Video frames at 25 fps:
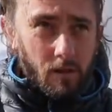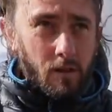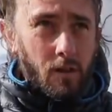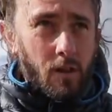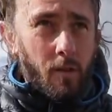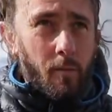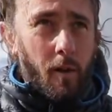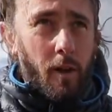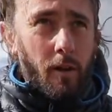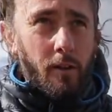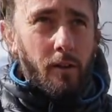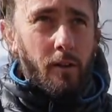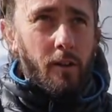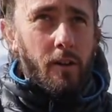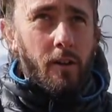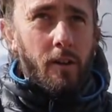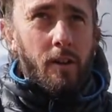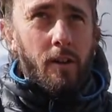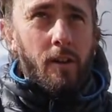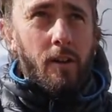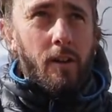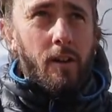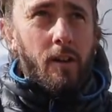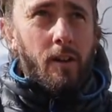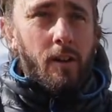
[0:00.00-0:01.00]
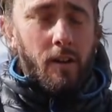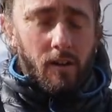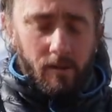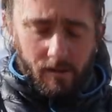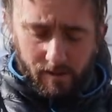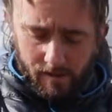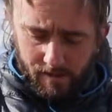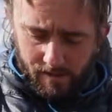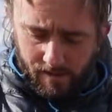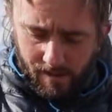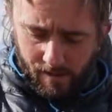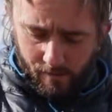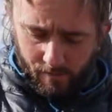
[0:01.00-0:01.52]
Come on,
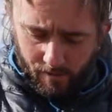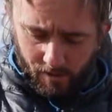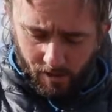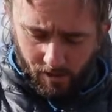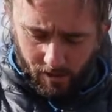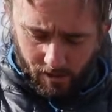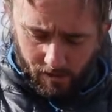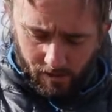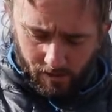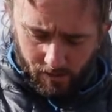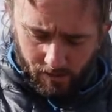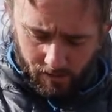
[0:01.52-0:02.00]
there we go.